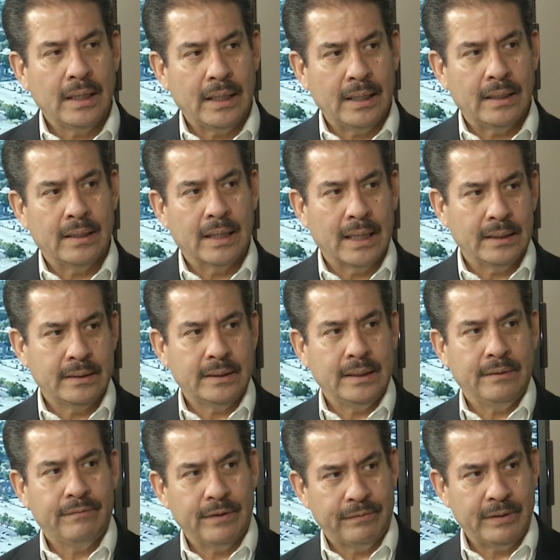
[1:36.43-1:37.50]
in
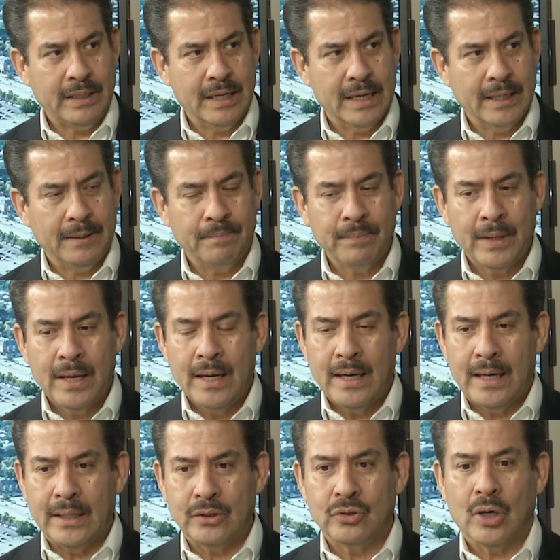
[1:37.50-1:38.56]
1959.
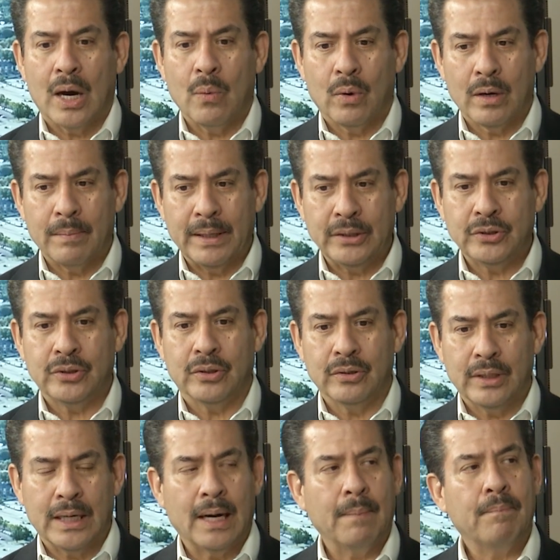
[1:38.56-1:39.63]
And so I want to make
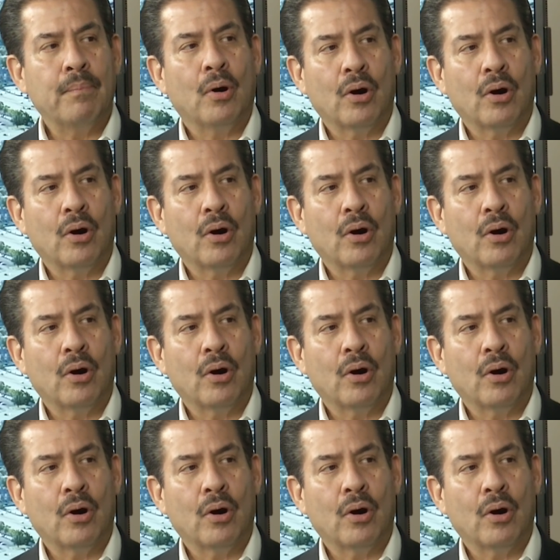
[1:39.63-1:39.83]
sure that I'm